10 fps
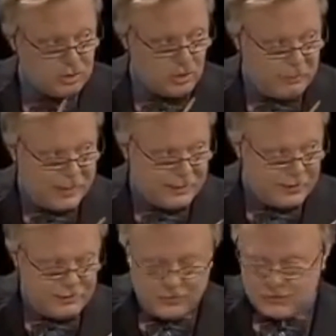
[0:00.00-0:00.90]
to
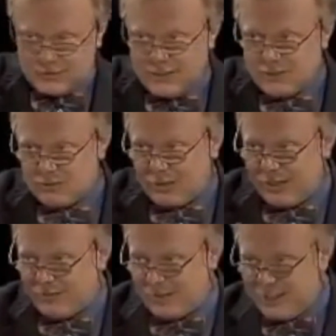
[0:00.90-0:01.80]
make the C string
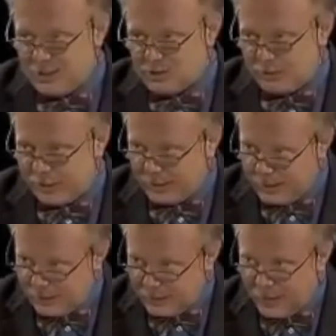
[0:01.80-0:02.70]
and the E string
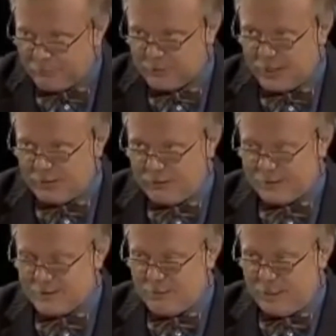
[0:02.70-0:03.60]
come together
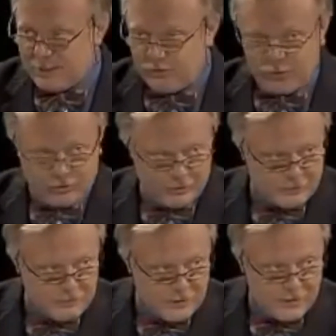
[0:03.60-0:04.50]
as a major third.
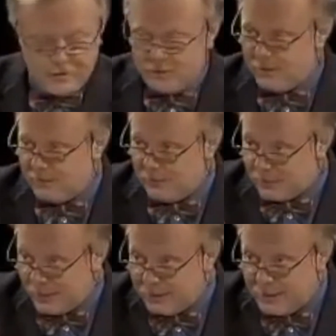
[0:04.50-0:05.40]

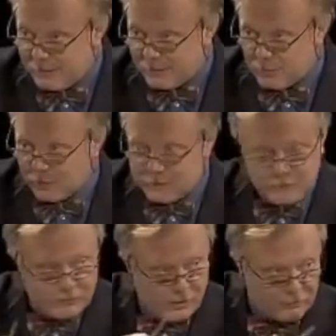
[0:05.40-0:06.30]
Can I hear that once
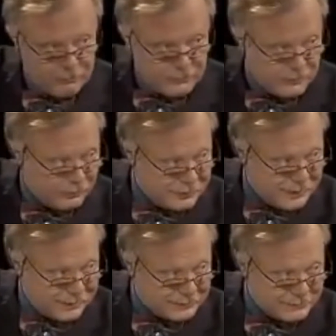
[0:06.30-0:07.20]
from the
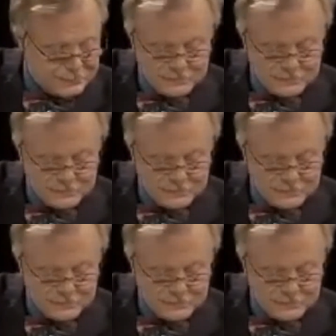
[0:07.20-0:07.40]
quartet?